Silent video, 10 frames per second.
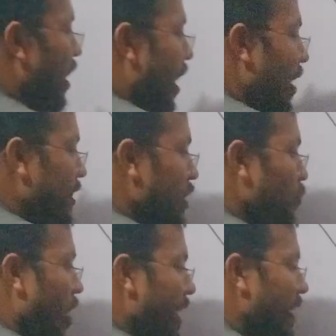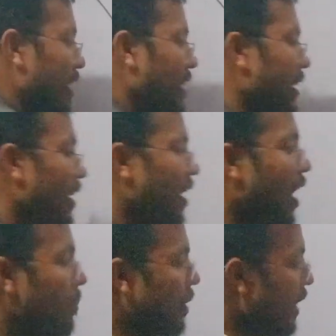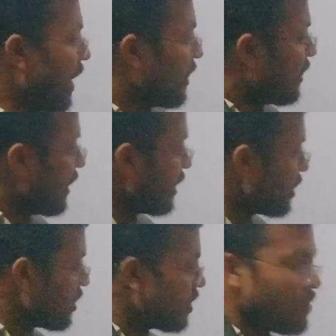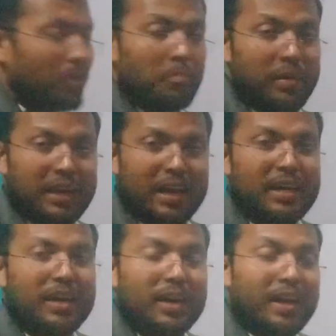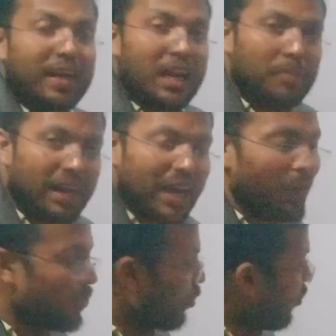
on this point. After that, this mirror never allowed